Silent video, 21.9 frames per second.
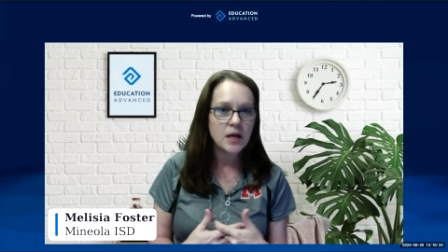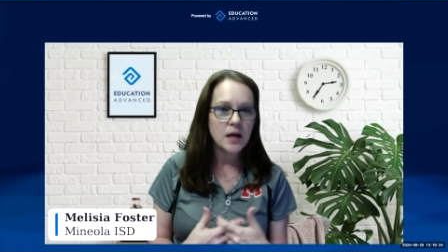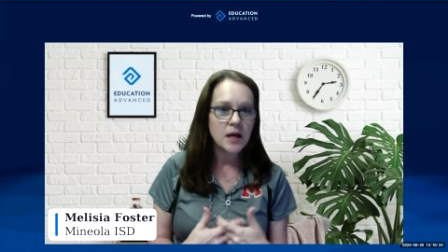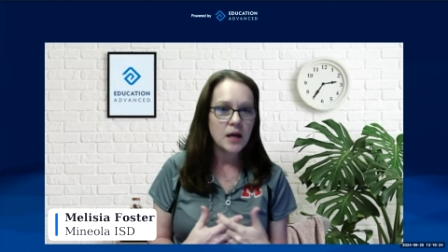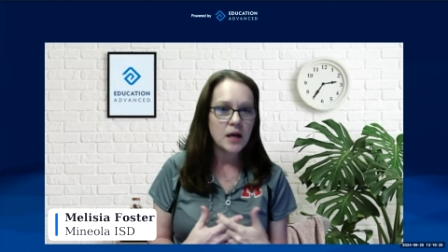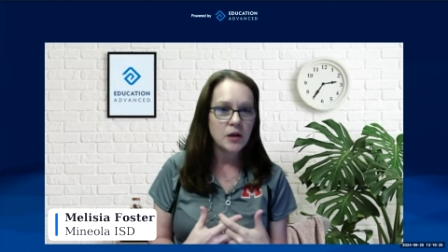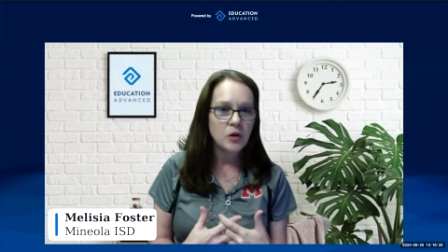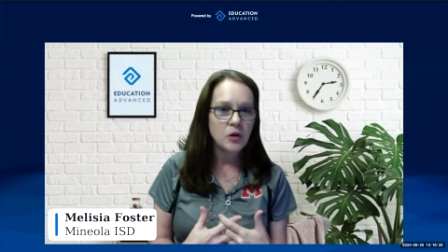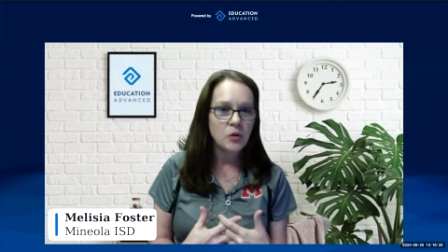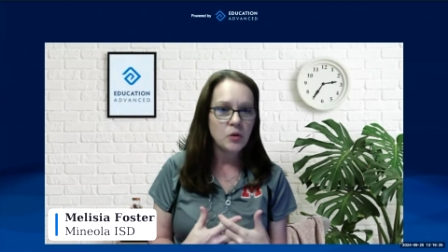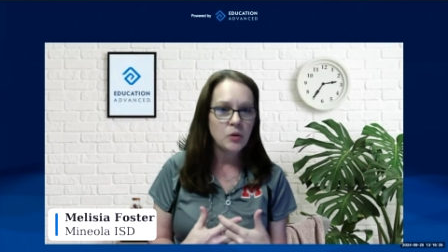
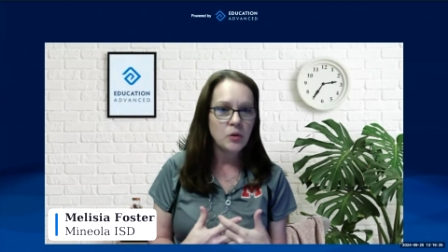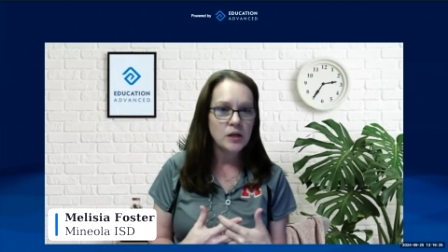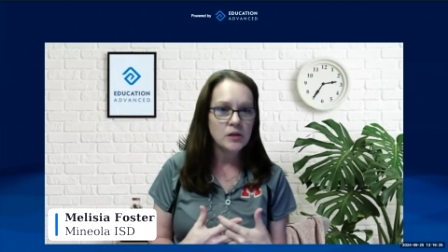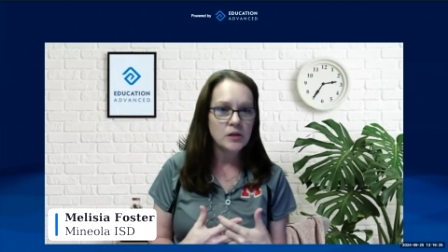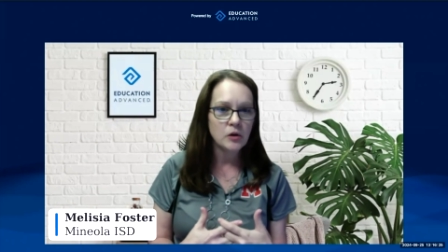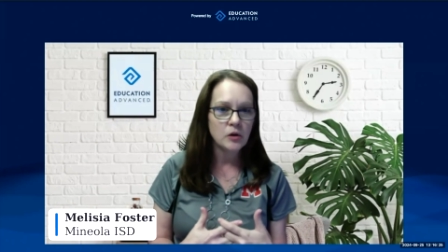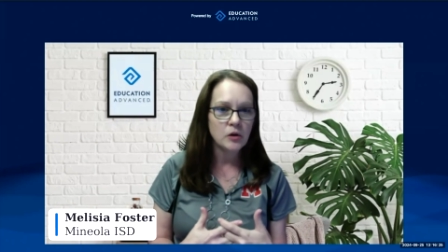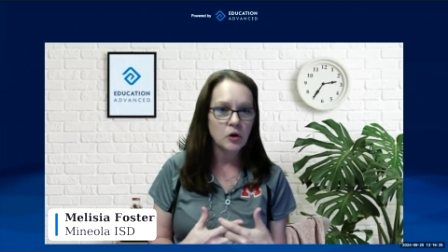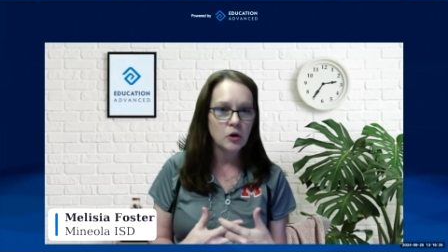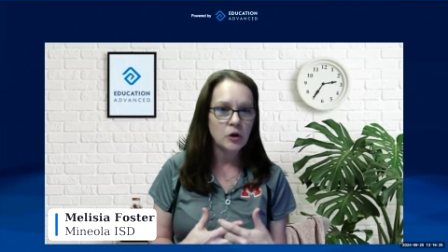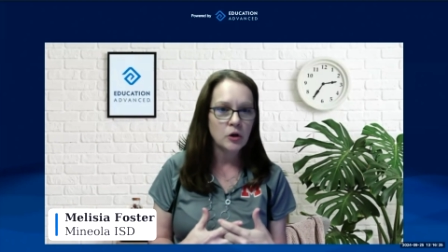you need to
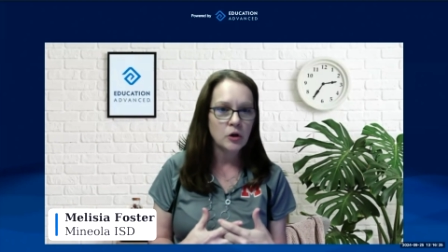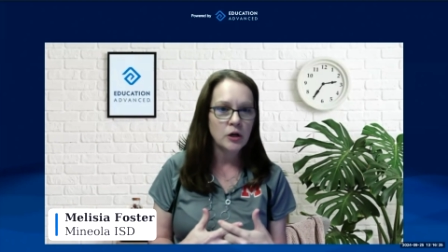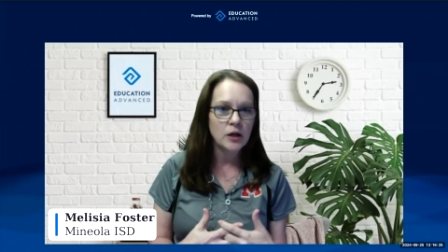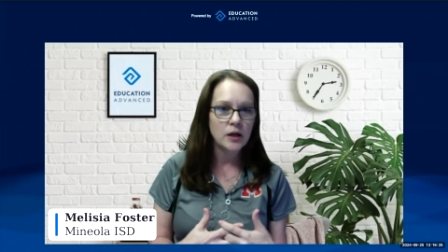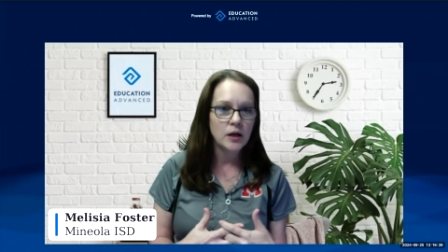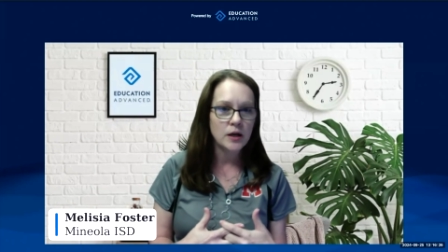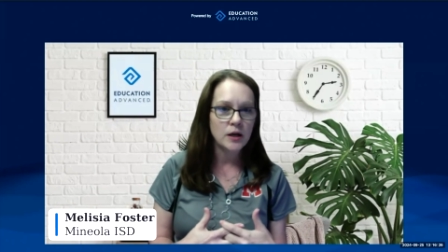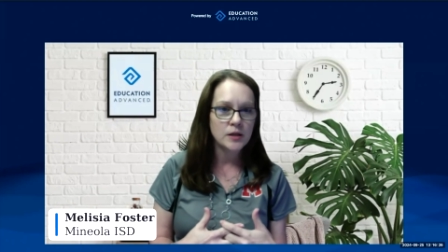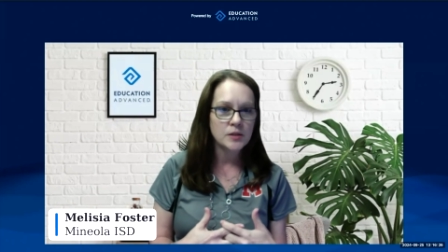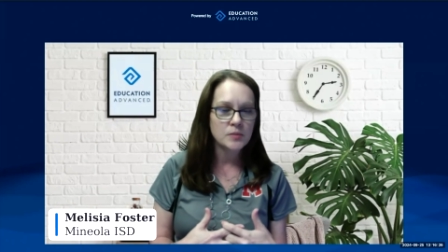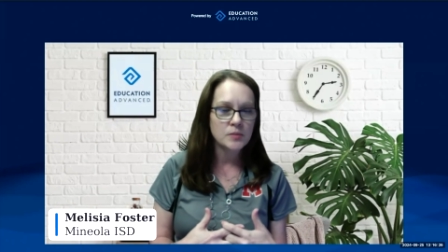learn
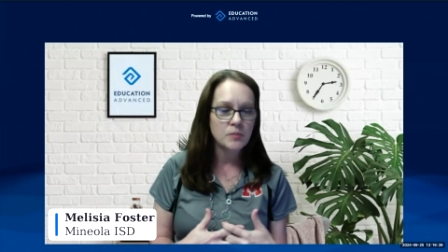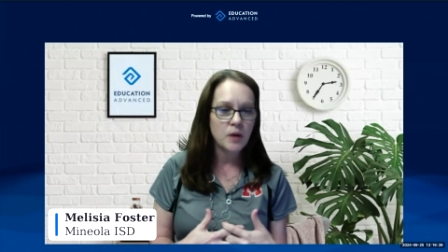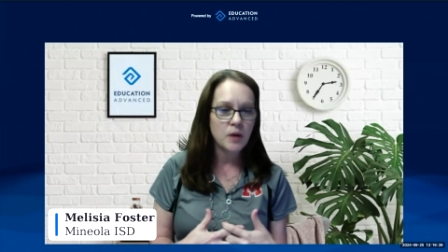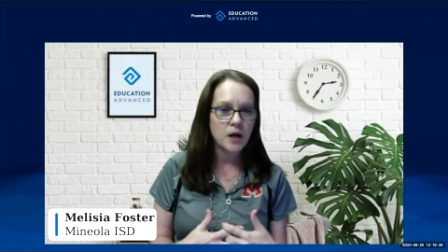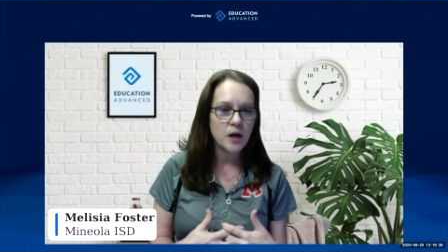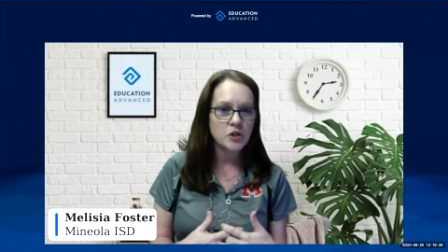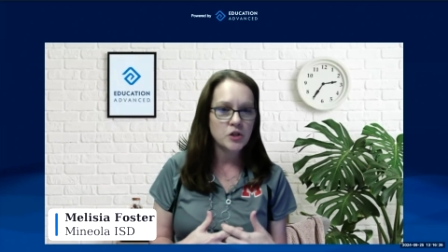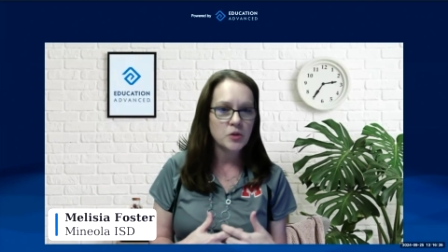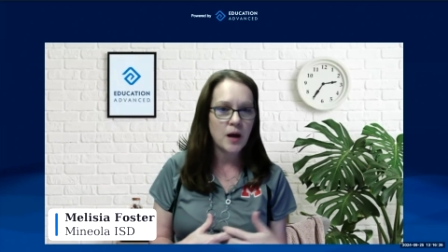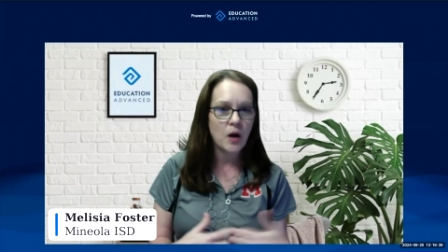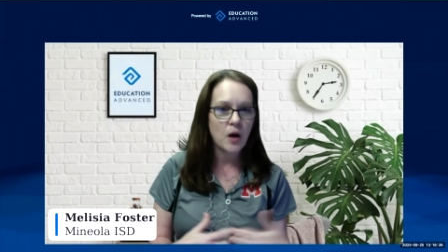as
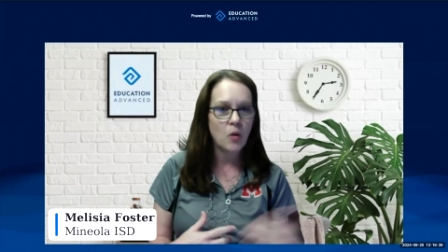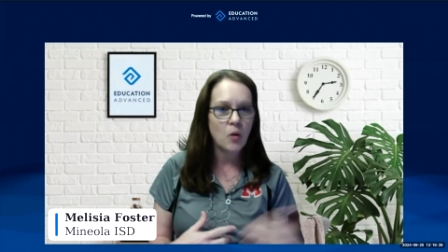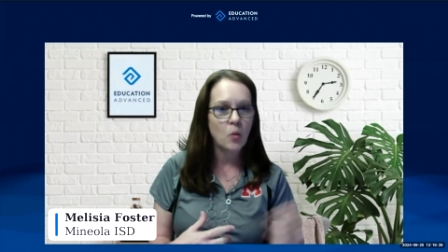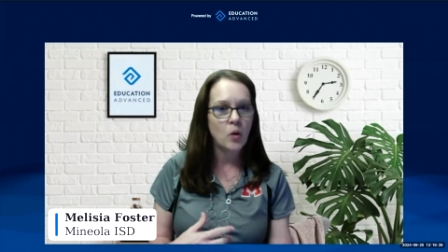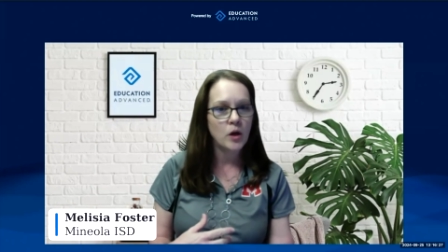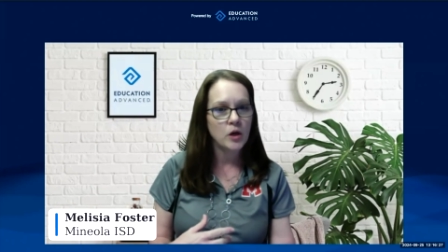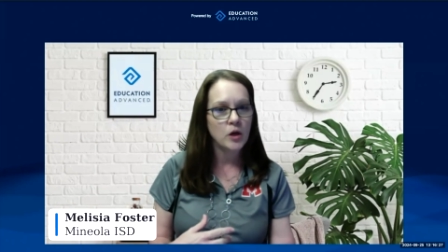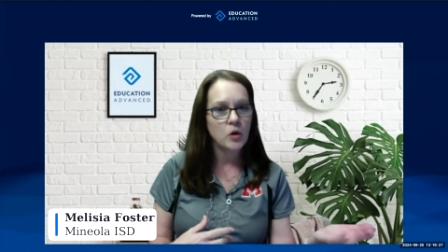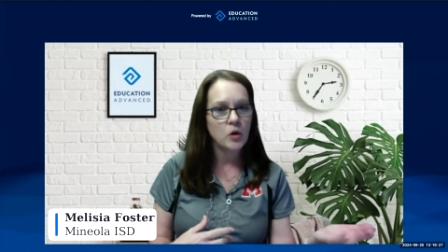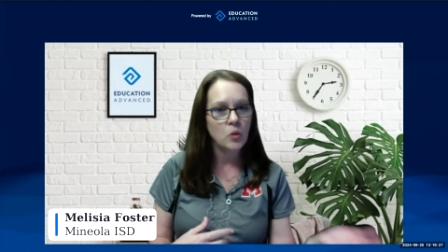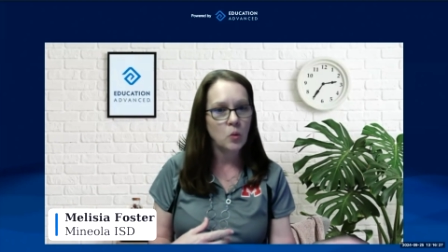much about
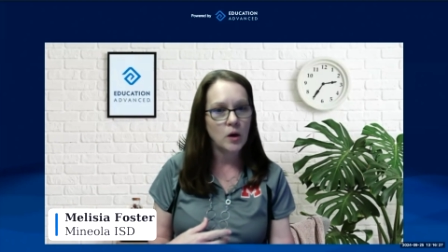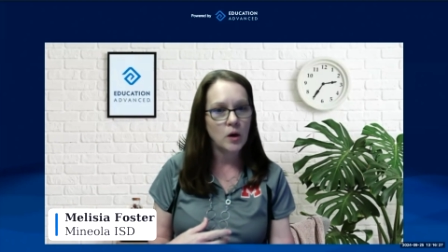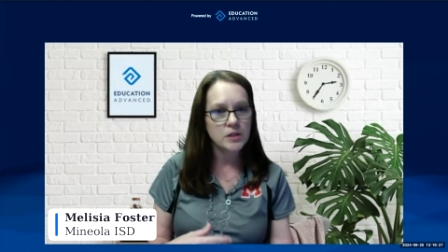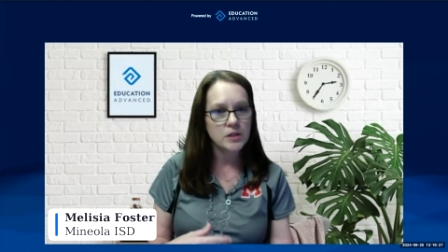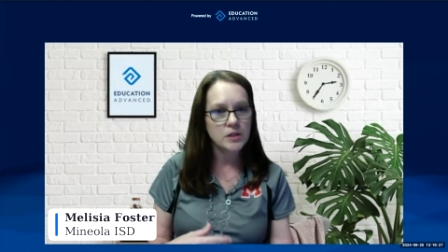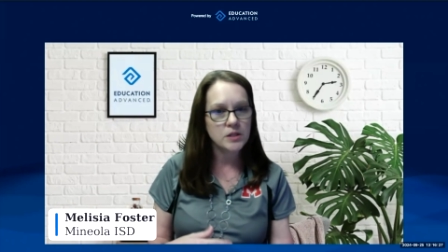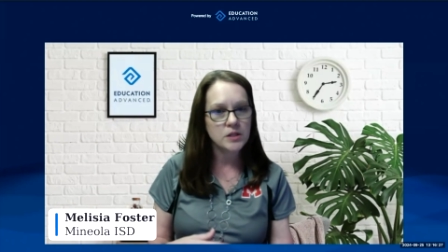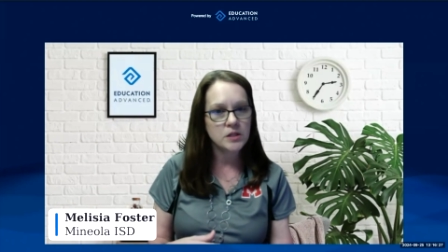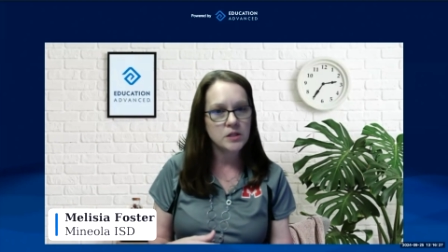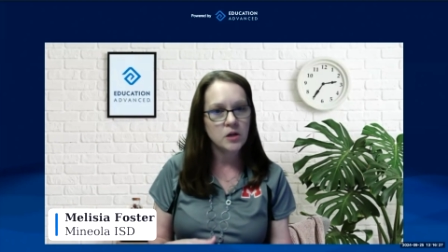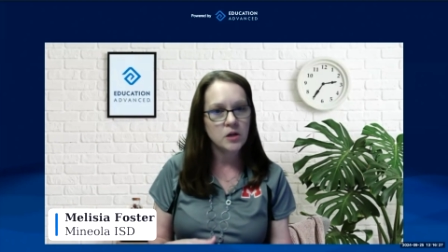what you want
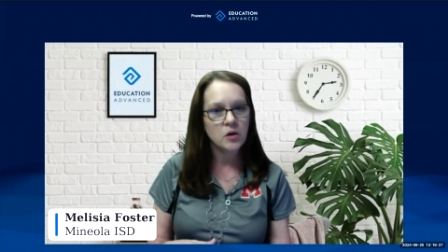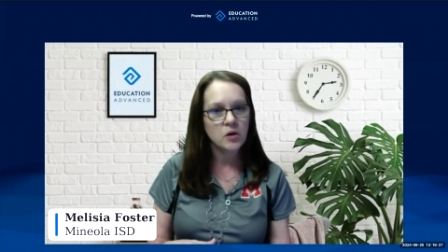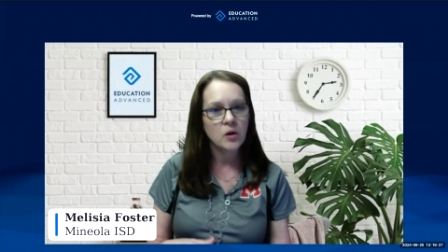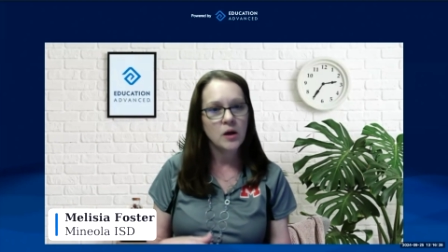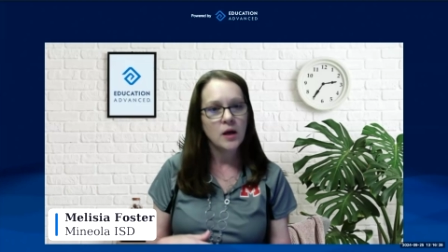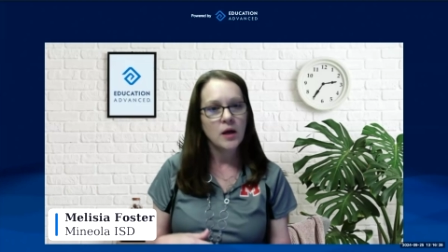to do